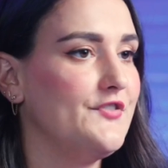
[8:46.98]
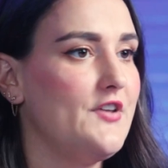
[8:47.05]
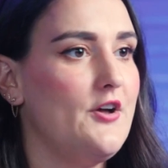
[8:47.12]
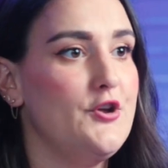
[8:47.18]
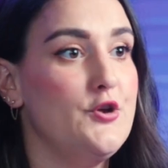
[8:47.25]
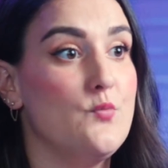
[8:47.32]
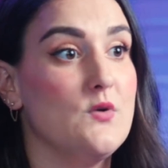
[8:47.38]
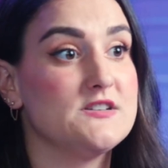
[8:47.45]
They'll
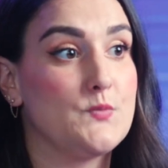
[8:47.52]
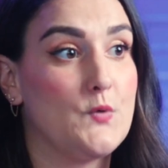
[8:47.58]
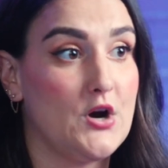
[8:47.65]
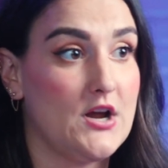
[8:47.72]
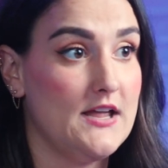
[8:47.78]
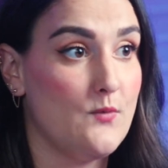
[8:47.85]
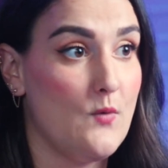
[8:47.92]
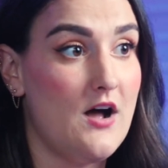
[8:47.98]
tell you what's
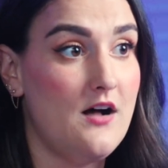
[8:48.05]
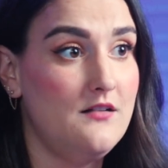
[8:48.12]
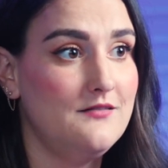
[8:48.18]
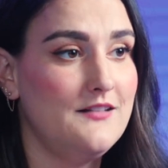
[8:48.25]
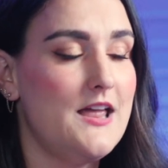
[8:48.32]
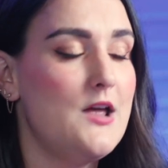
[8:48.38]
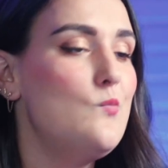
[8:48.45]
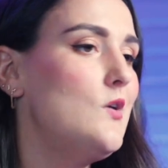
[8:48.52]
working
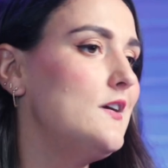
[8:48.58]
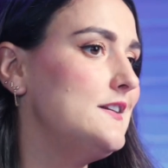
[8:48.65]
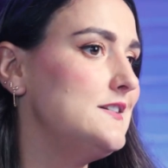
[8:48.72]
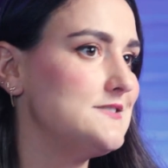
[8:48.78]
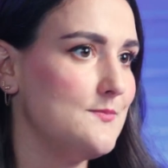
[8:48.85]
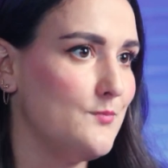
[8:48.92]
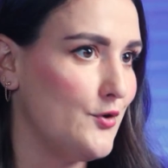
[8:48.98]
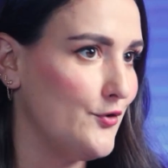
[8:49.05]
well and what
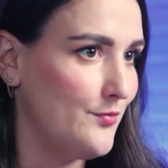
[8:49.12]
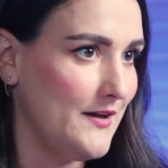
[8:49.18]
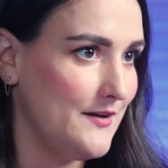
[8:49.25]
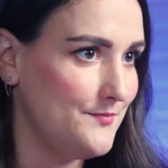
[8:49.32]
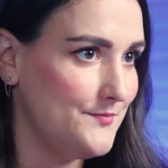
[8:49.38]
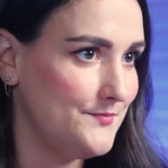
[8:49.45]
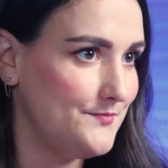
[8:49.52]
needs improvement.